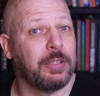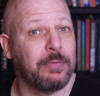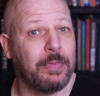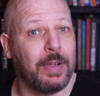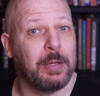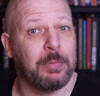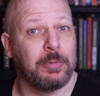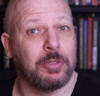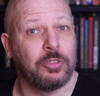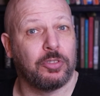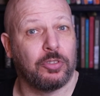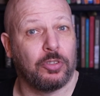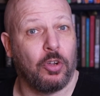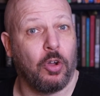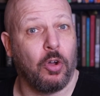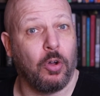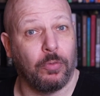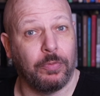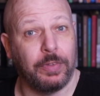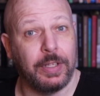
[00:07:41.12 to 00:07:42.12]
the development
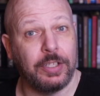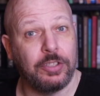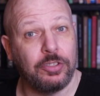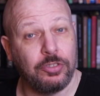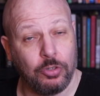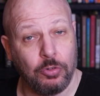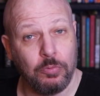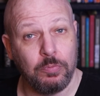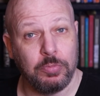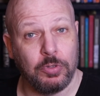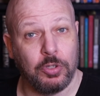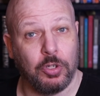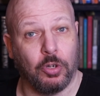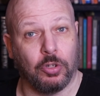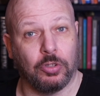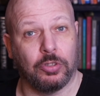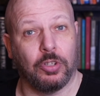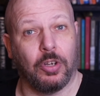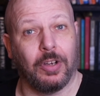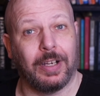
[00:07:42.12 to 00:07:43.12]
of the storm
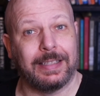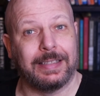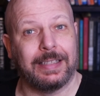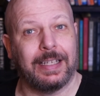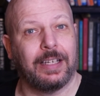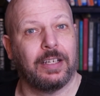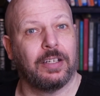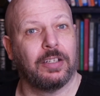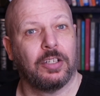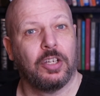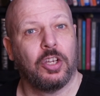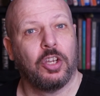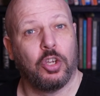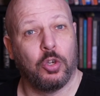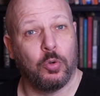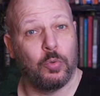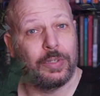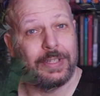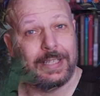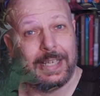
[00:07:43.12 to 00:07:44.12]
god idea,
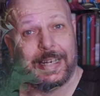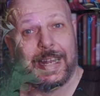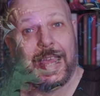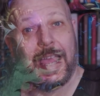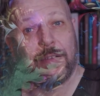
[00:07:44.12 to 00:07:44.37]
who would then